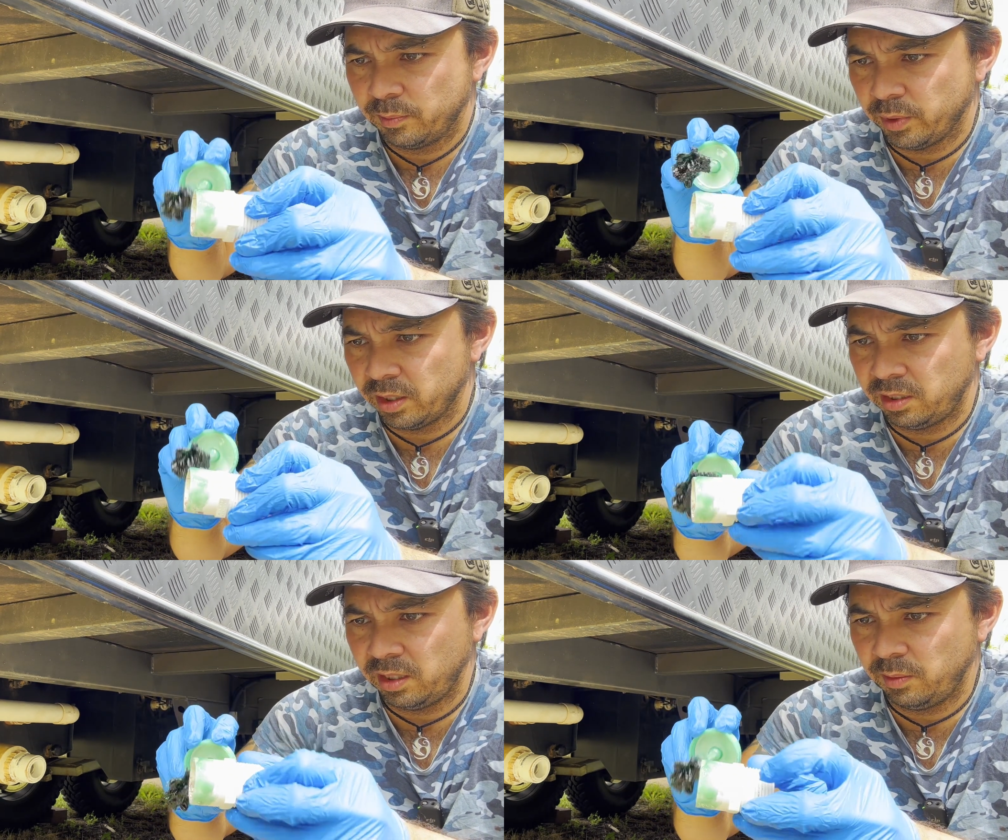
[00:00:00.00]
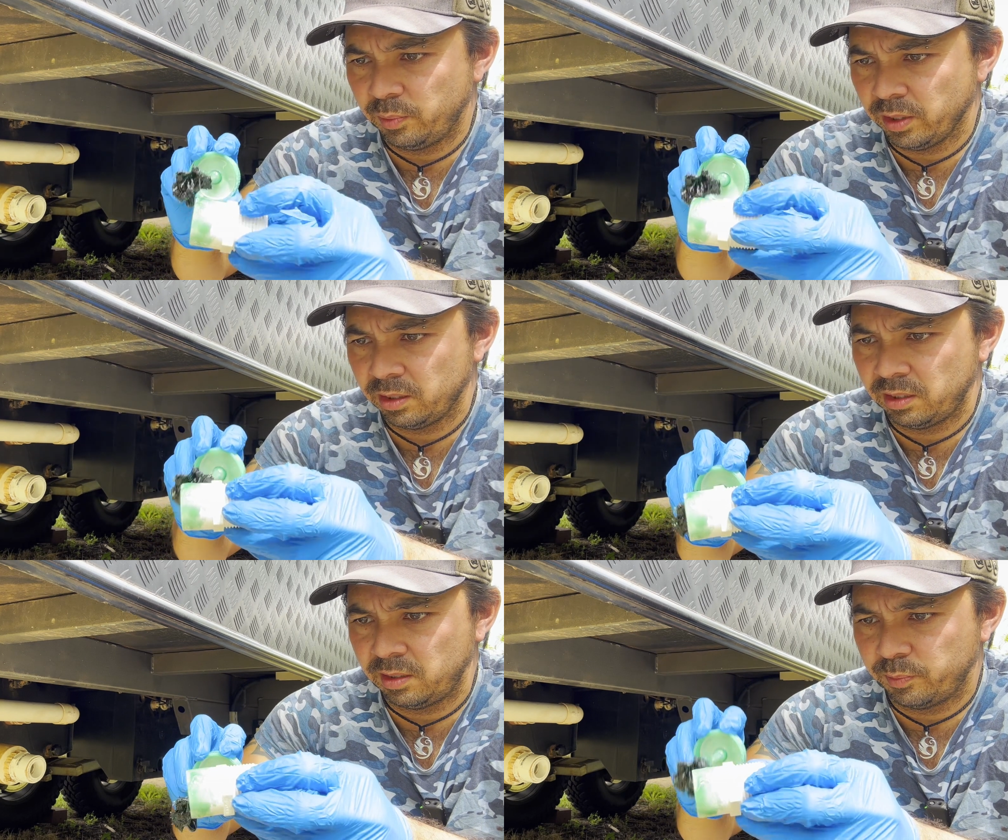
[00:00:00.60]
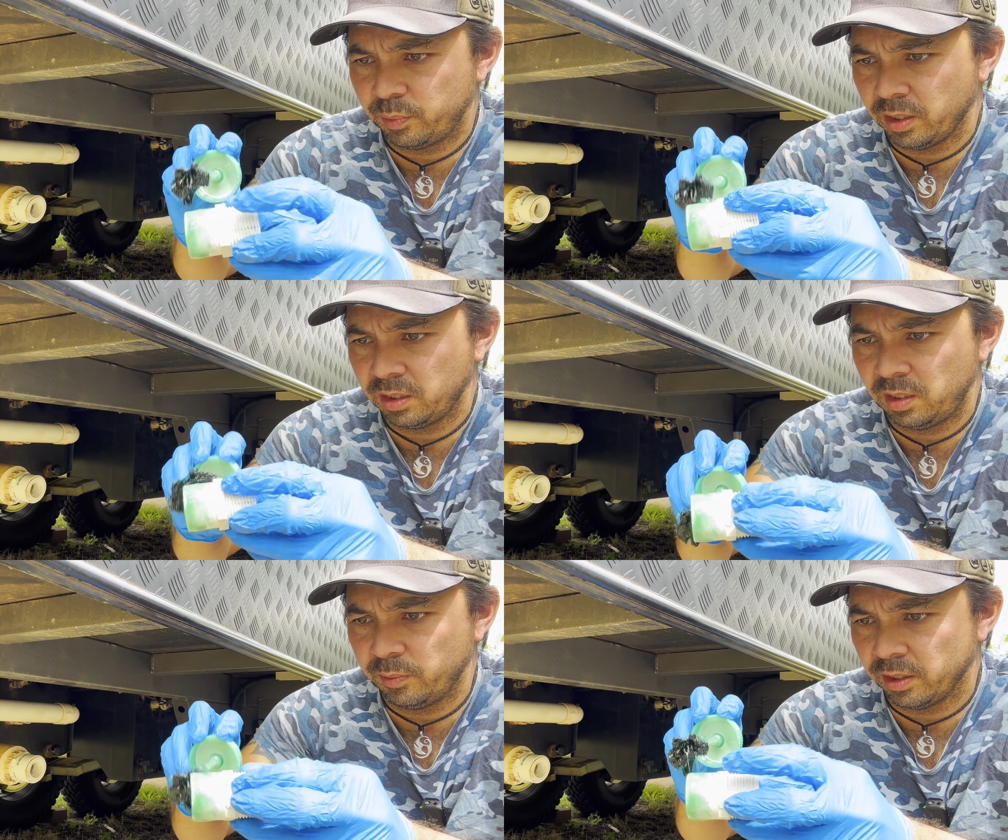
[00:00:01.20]
Brushy brush,
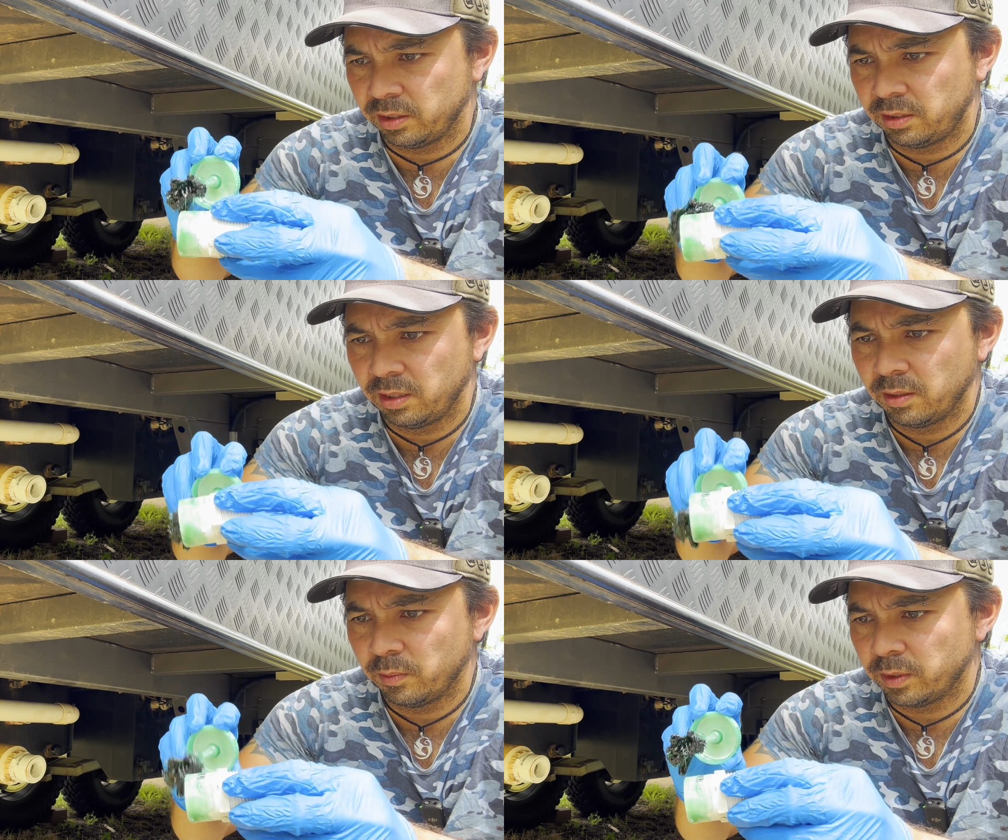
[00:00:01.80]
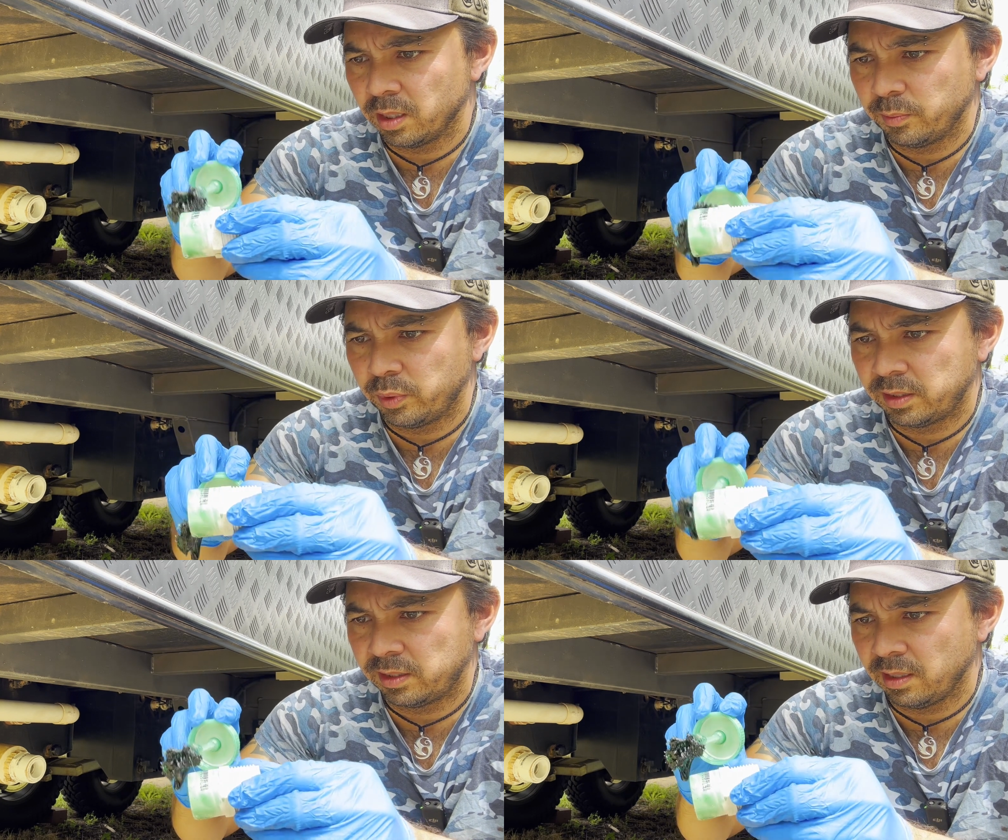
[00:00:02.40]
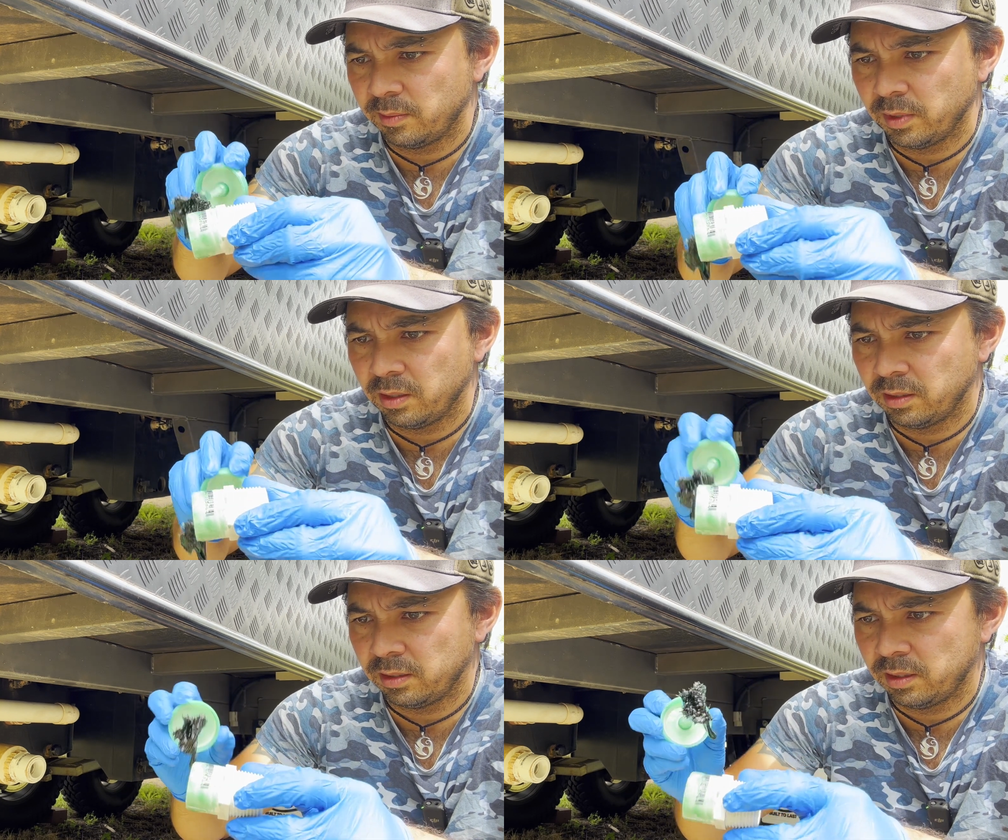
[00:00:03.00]
brushy brush. We're gonna put some
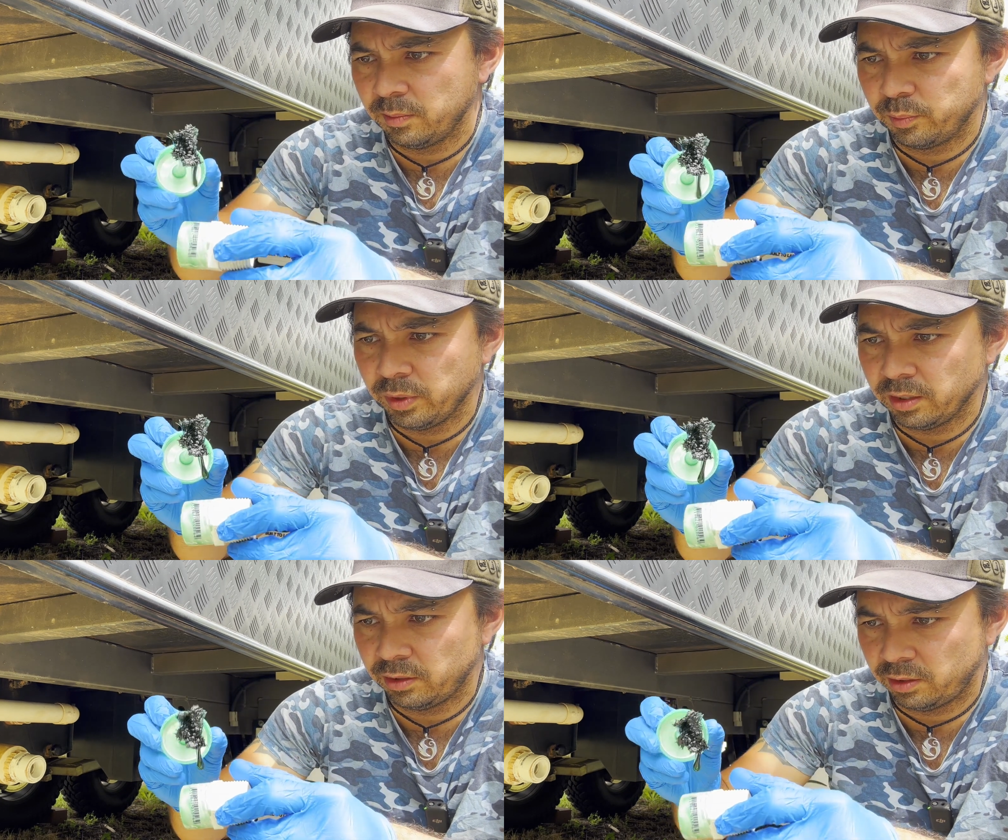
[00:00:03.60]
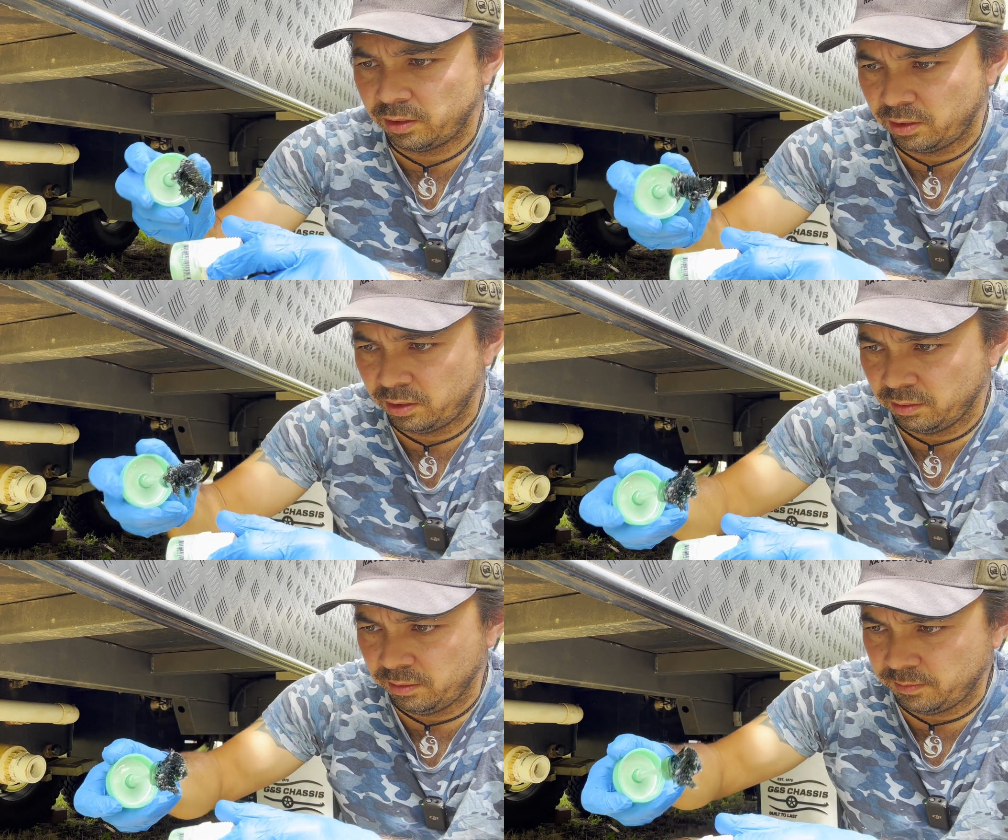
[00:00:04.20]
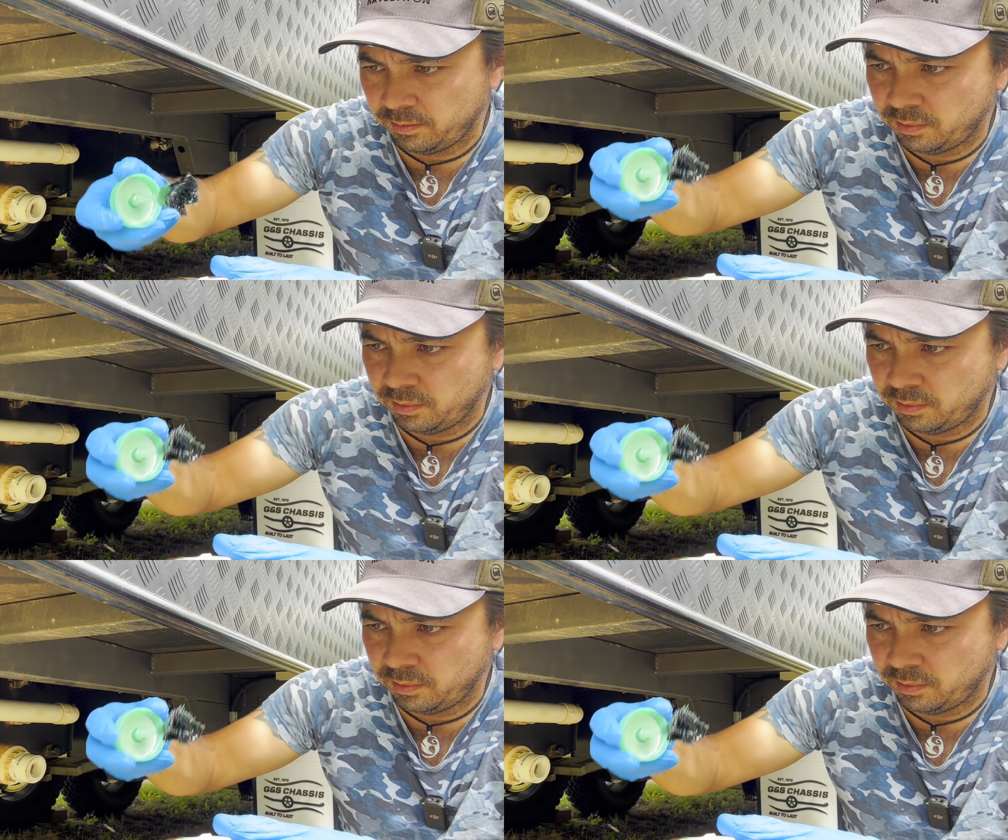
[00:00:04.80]
on the brush. Oh.